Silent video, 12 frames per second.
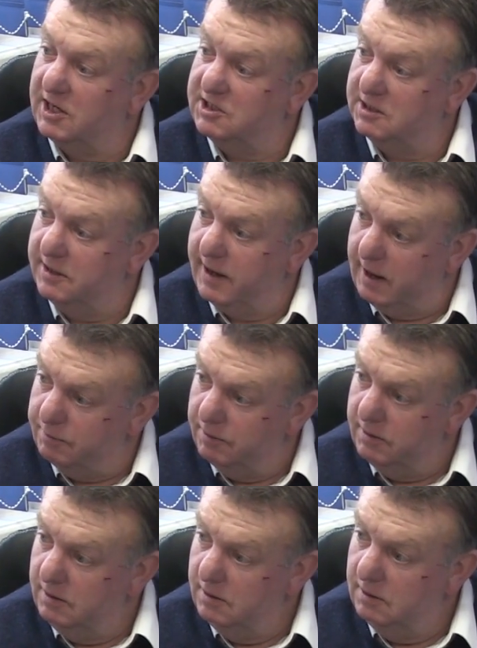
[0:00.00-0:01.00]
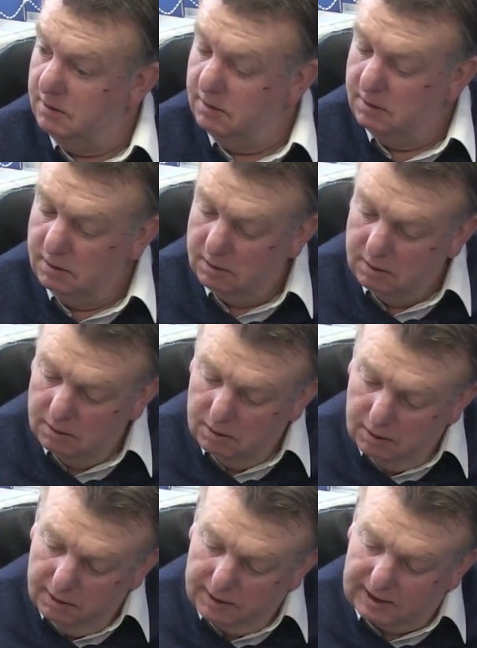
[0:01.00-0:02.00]
doesn't happen,
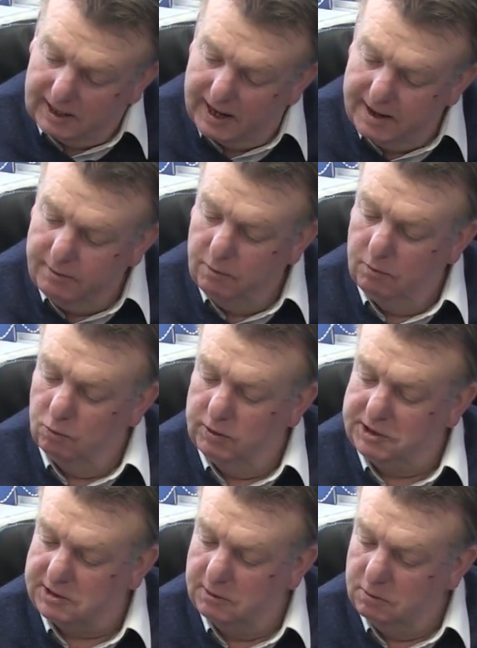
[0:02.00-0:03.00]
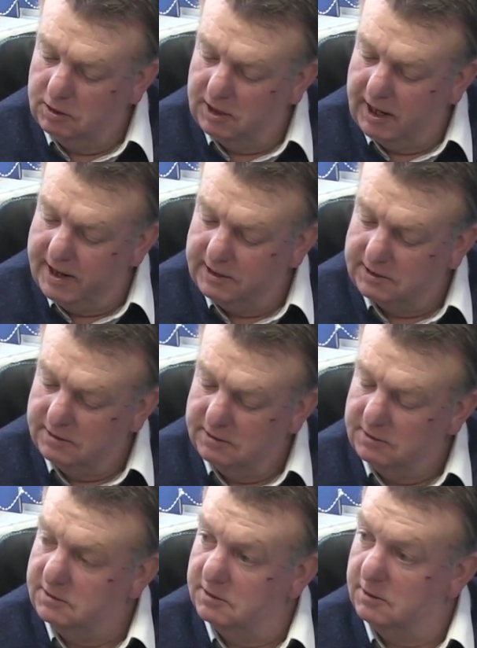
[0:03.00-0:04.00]
can we still get
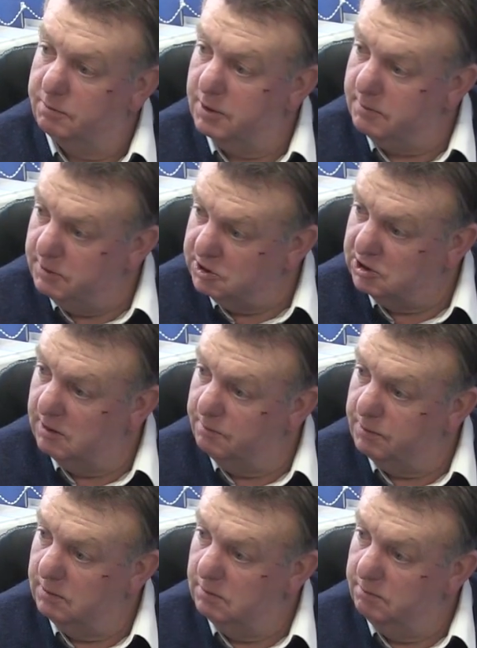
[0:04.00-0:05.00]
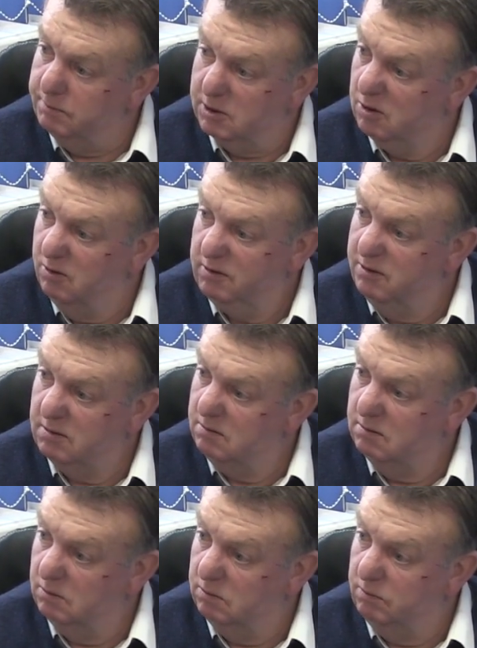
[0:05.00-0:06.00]
to the Premiership, beyond,
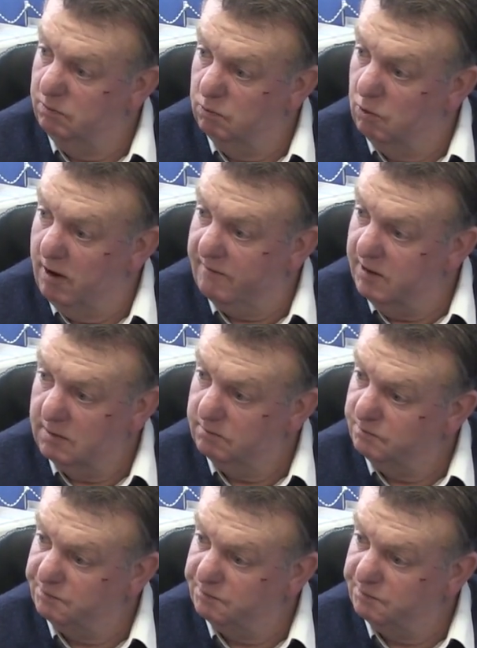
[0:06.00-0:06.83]
or whatever?